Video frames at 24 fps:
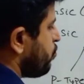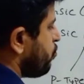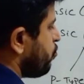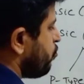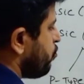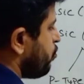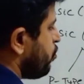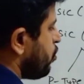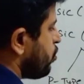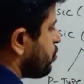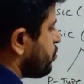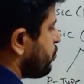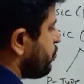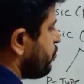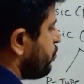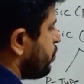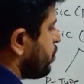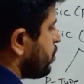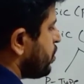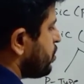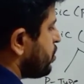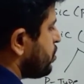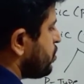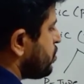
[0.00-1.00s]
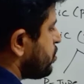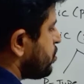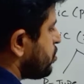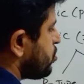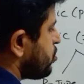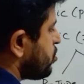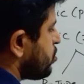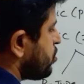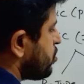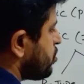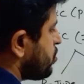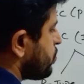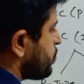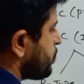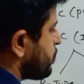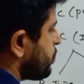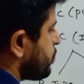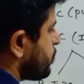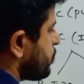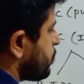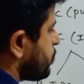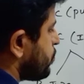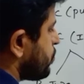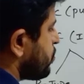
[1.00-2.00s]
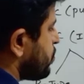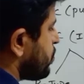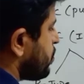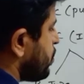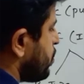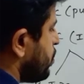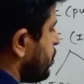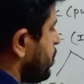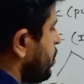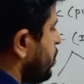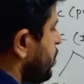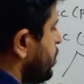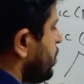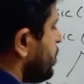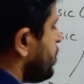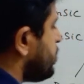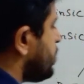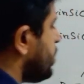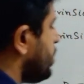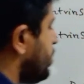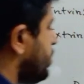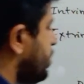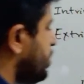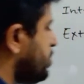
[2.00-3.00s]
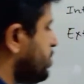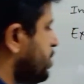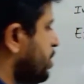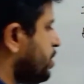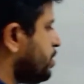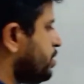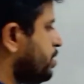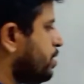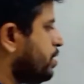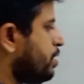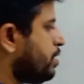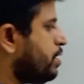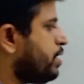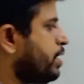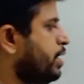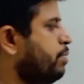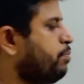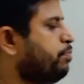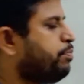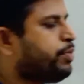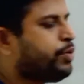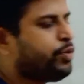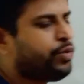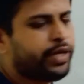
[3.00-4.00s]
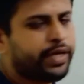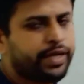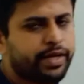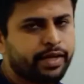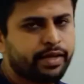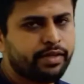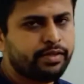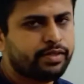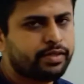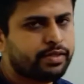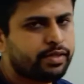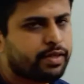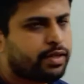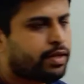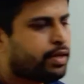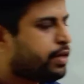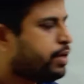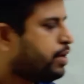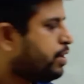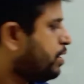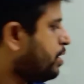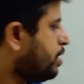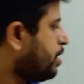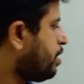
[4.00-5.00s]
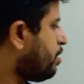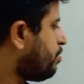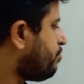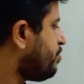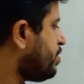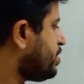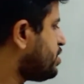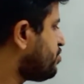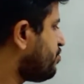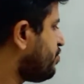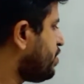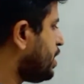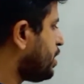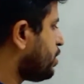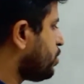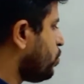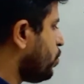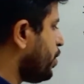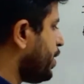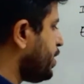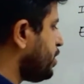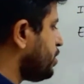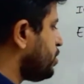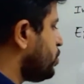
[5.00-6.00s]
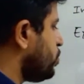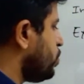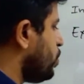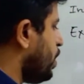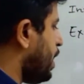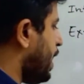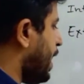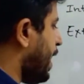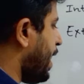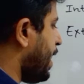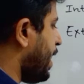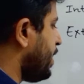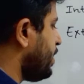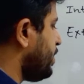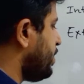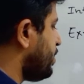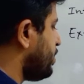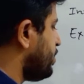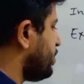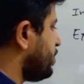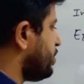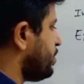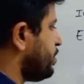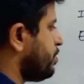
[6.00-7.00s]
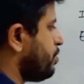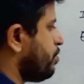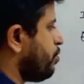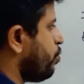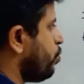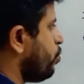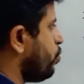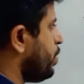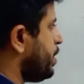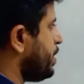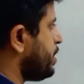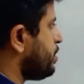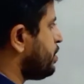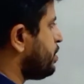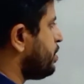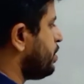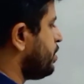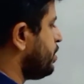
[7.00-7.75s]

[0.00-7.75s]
phosphorus. See, these are the impurities which we are going to add with